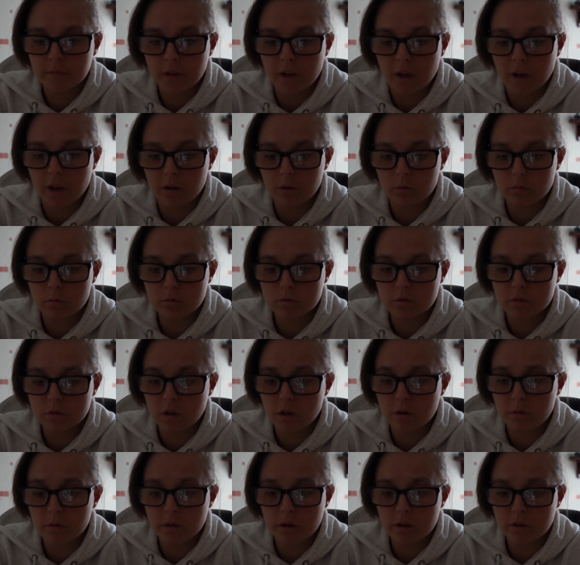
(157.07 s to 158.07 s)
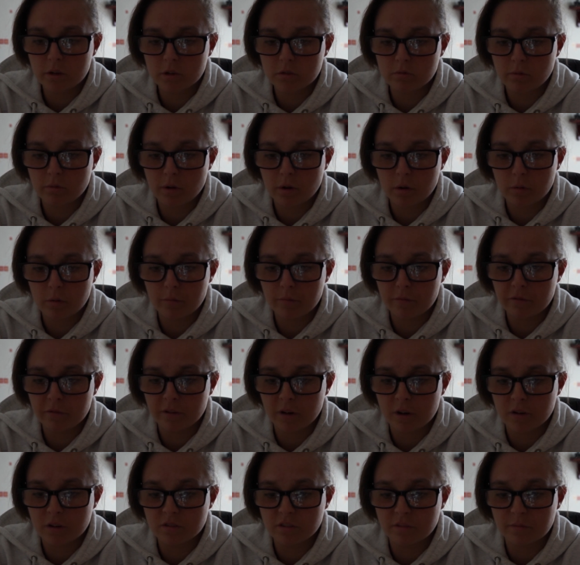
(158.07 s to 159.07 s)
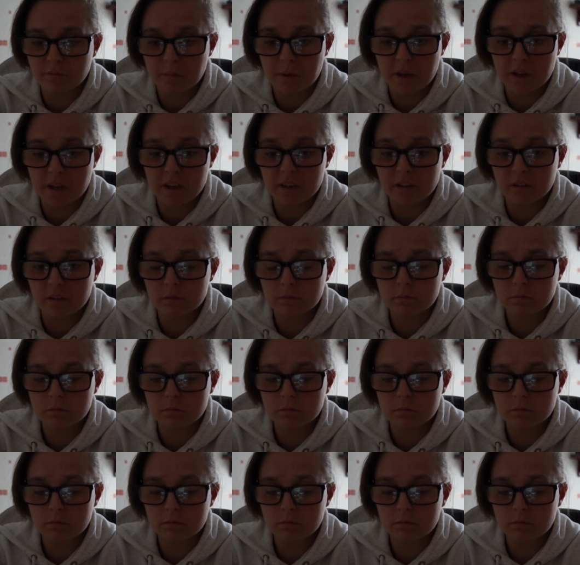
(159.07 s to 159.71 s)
And also, yeah, just random photos of me.